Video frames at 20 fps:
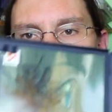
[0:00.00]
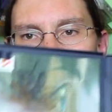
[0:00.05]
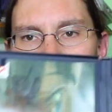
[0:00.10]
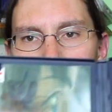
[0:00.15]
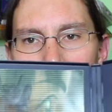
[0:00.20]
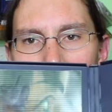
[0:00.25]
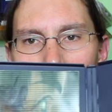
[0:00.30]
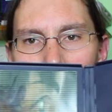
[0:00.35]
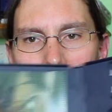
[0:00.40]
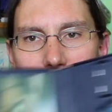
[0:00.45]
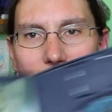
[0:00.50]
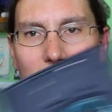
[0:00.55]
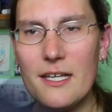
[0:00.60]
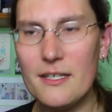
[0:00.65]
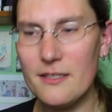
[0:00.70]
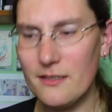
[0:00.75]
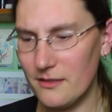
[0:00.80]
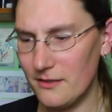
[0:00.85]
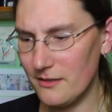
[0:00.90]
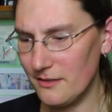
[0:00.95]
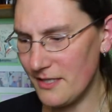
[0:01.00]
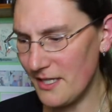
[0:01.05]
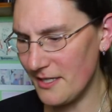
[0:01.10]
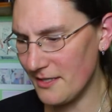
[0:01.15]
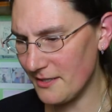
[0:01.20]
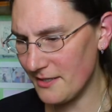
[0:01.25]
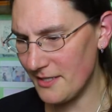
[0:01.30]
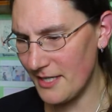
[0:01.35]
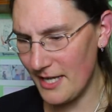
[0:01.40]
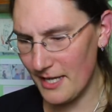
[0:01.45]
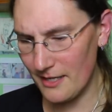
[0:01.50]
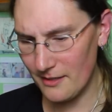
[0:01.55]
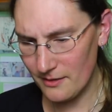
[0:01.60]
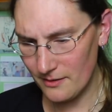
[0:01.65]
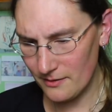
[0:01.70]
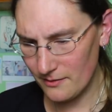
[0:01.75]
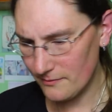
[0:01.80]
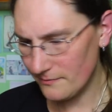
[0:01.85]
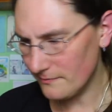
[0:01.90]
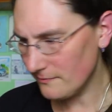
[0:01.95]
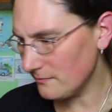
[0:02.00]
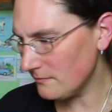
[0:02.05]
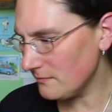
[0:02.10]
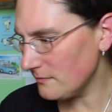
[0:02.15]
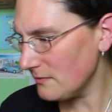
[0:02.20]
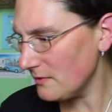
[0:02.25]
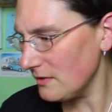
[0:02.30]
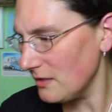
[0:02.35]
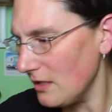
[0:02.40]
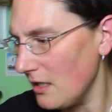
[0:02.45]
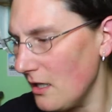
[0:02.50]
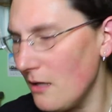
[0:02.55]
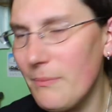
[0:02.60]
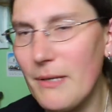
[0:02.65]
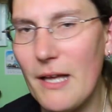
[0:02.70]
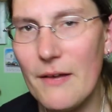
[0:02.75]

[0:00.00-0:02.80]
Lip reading: Manuals here, discs here. I'll